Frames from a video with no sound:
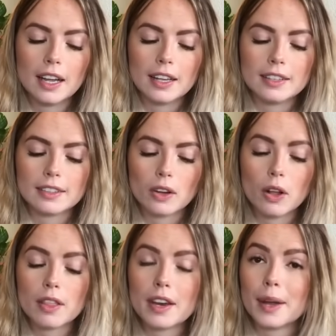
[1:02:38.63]

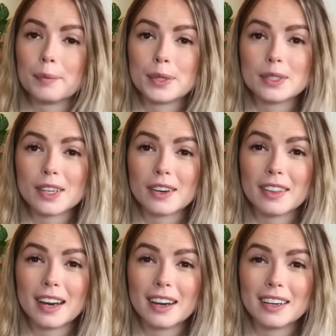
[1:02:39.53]
And all the numbers
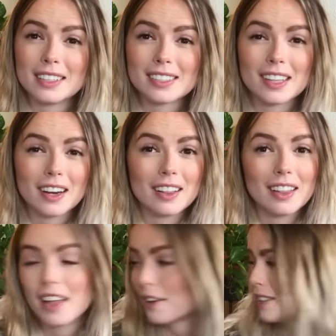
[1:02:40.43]
are there. It's not
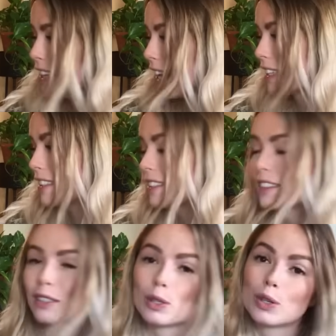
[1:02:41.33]
a lot of
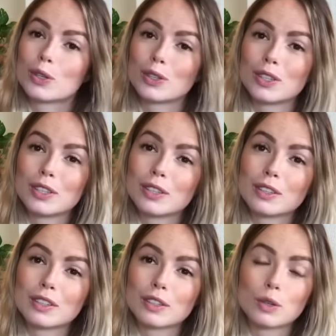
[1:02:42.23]
text, so you could
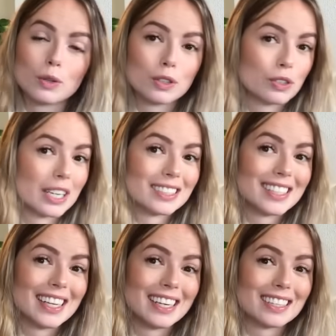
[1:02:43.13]
Google
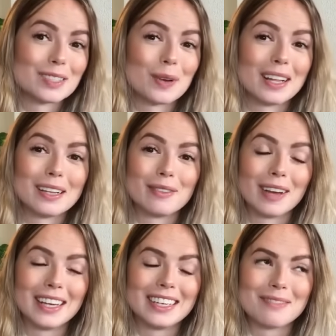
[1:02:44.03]
translate it as well
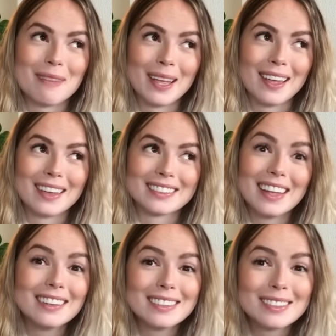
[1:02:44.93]
if I didn't make
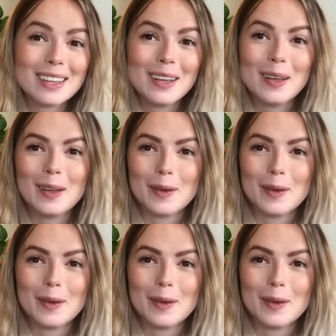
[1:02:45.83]
sense.